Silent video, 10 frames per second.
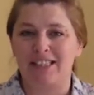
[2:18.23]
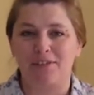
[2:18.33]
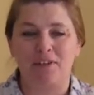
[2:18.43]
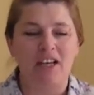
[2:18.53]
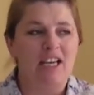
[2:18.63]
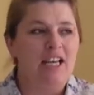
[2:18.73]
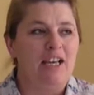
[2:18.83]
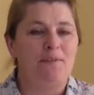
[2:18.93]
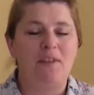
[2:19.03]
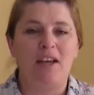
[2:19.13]

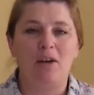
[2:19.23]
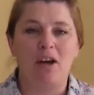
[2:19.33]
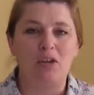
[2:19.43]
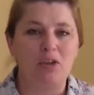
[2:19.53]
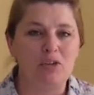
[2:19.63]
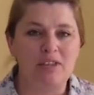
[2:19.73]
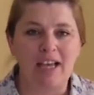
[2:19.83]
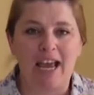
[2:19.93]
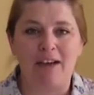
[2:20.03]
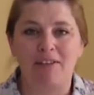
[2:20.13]
If they are used to
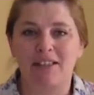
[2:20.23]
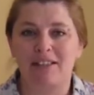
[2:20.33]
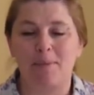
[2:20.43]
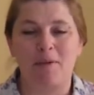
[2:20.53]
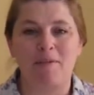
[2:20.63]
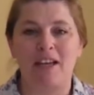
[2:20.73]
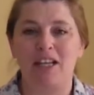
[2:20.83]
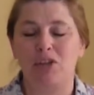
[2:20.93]
having some event